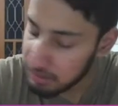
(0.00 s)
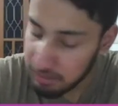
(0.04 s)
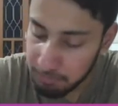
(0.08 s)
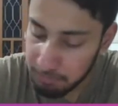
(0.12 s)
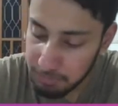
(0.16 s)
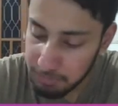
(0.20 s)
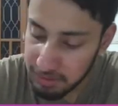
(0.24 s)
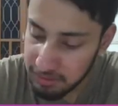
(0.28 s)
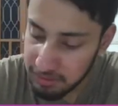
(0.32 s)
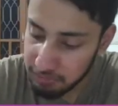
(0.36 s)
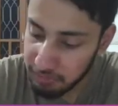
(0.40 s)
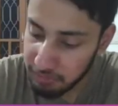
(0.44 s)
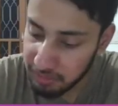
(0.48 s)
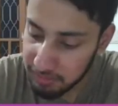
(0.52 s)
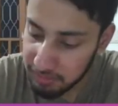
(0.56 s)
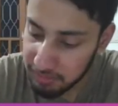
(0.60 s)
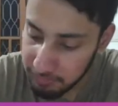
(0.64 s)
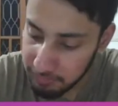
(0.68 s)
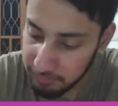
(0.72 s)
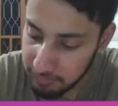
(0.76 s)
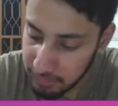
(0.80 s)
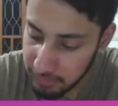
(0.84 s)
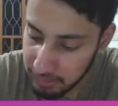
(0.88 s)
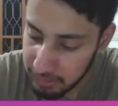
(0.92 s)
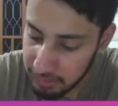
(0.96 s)
P is 1.
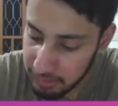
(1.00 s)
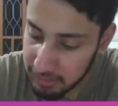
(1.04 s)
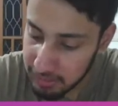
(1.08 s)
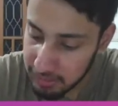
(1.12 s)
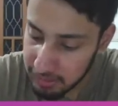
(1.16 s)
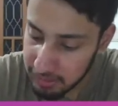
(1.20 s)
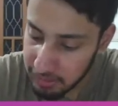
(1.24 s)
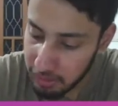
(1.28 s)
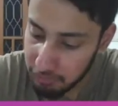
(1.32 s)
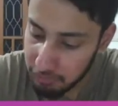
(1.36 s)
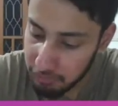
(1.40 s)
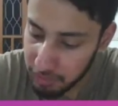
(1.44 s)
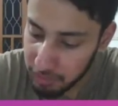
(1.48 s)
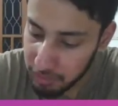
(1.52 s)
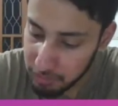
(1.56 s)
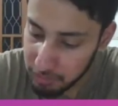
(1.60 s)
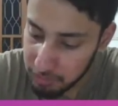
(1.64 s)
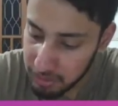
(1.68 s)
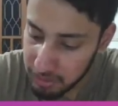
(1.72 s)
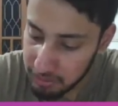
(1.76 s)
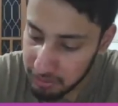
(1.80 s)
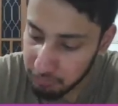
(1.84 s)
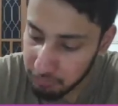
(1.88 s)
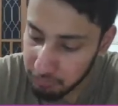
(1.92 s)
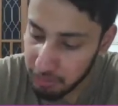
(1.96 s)
Integral 1 to
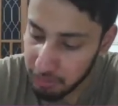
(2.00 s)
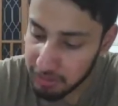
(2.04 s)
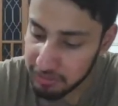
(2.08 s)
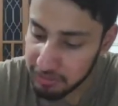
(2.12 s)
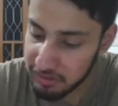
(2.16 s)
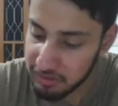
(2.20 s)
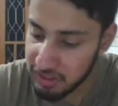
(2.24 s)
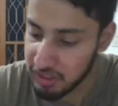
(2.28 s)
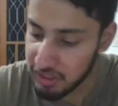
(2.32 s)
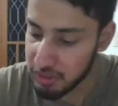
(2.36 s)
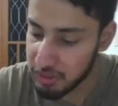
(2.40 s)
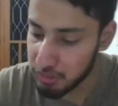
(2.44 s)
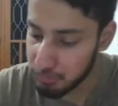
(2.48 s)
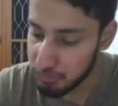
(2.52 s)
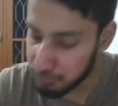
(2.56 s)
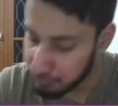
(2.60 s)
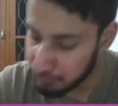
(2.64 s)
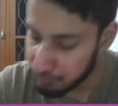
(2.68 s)
x. What is gu